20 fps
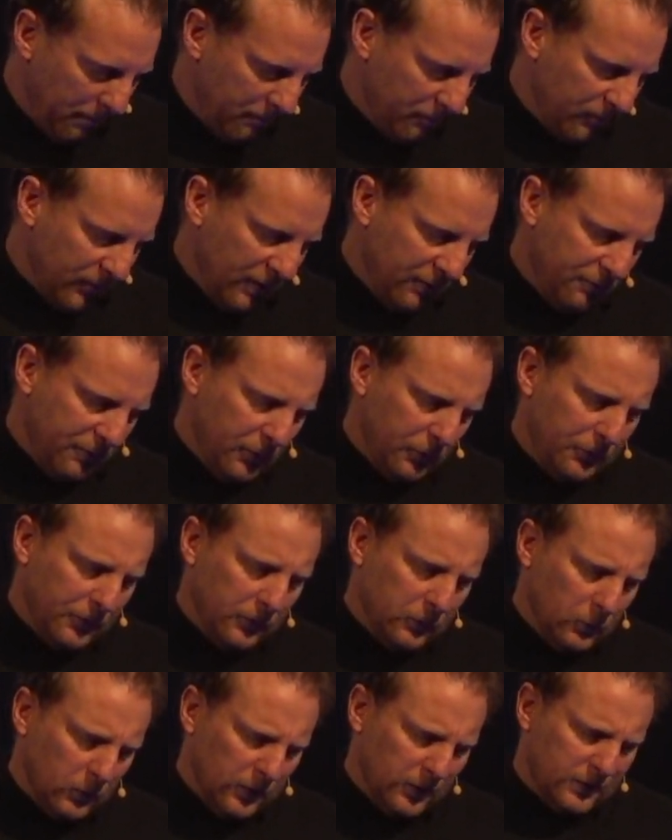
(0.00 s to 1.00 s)
I felt the
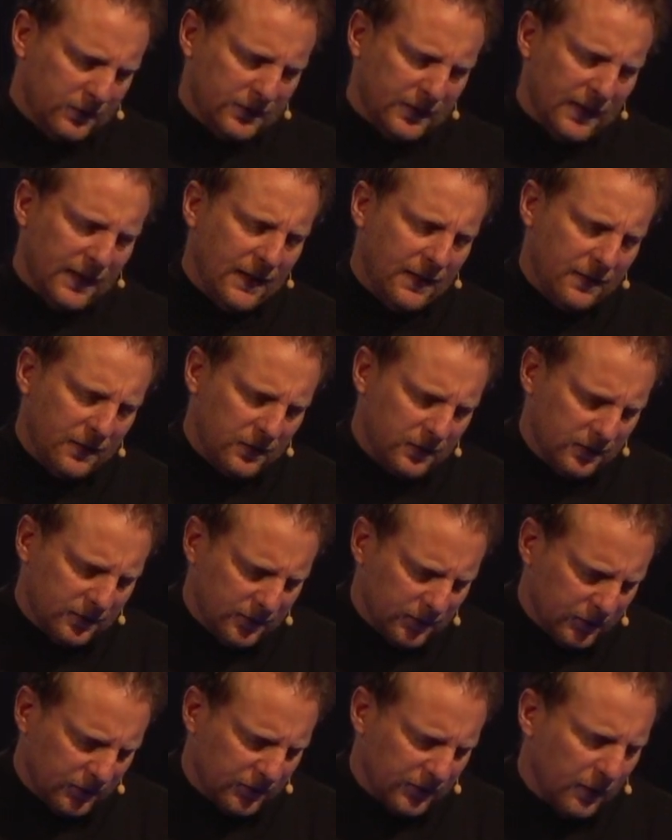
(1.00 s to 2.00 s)
Lord say,
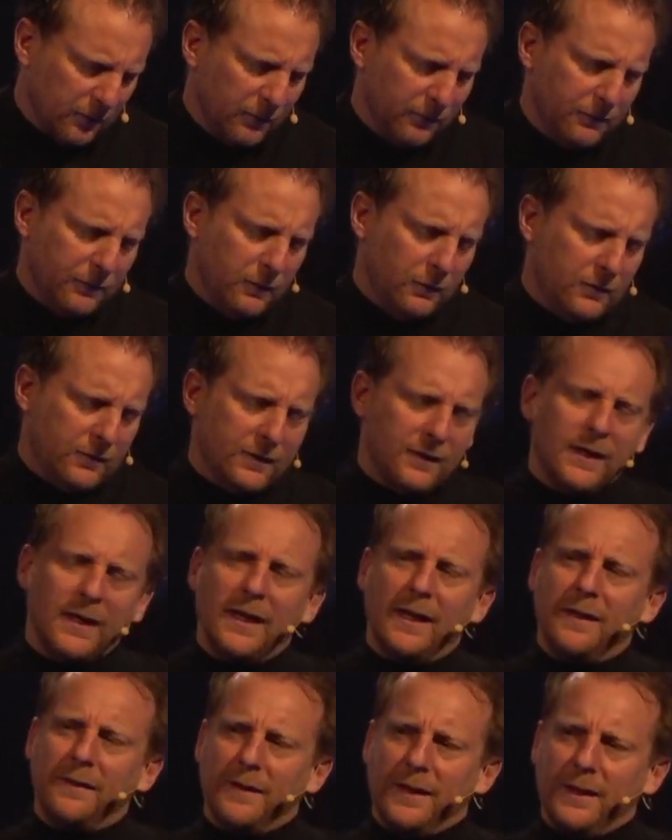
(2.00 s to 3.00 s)
there's some of you
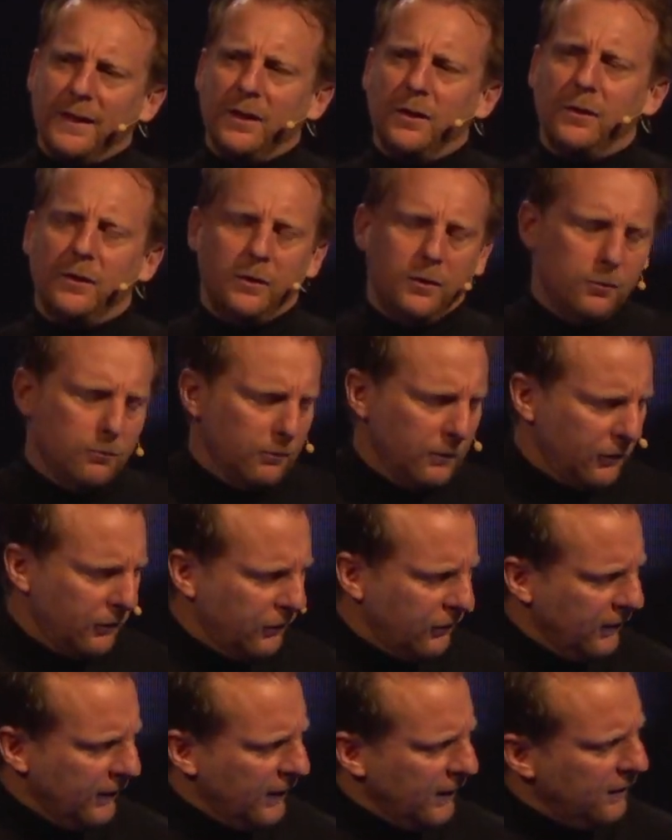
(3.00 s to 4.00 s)
today that you
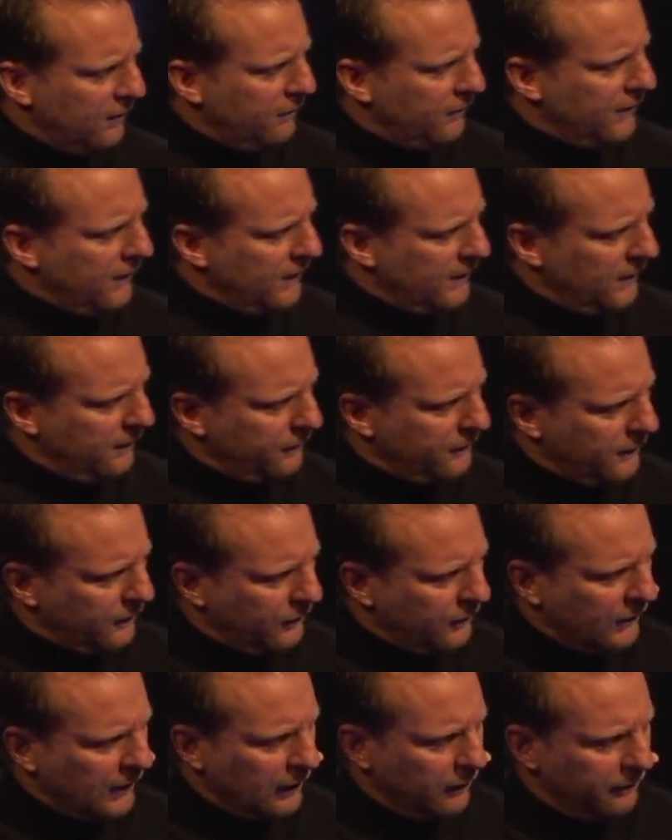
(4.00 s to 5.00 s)
received the gift of
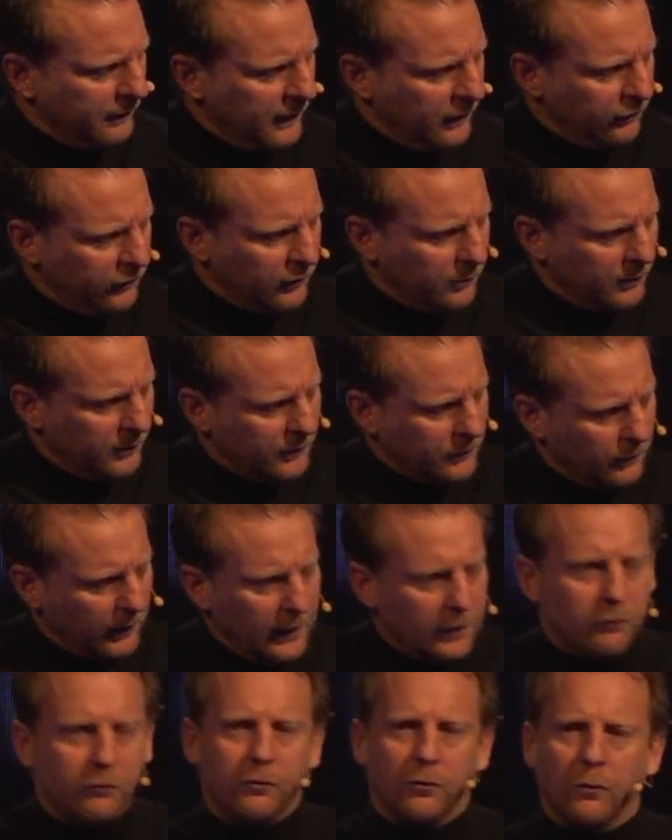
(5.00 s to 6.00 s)
salvation with
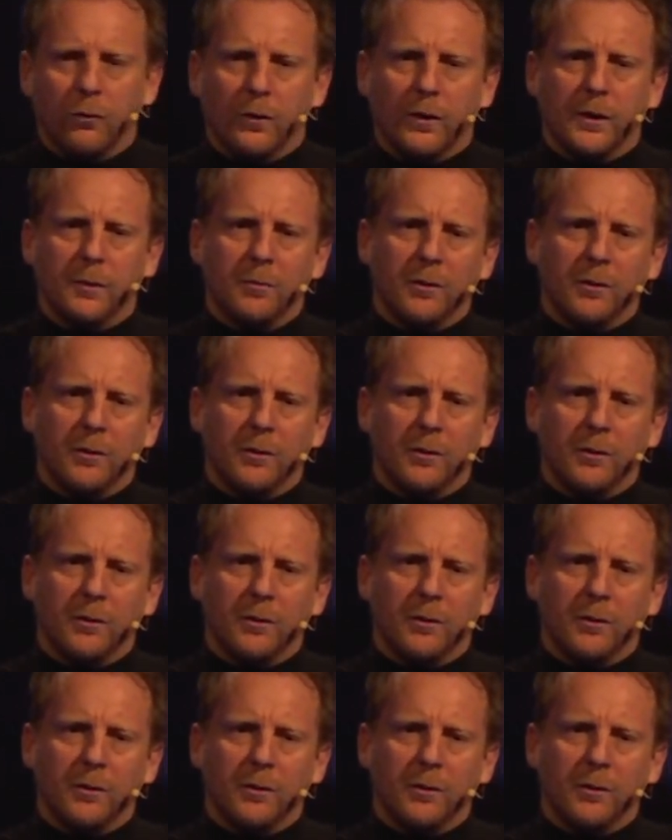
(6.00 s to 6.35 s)
great joy,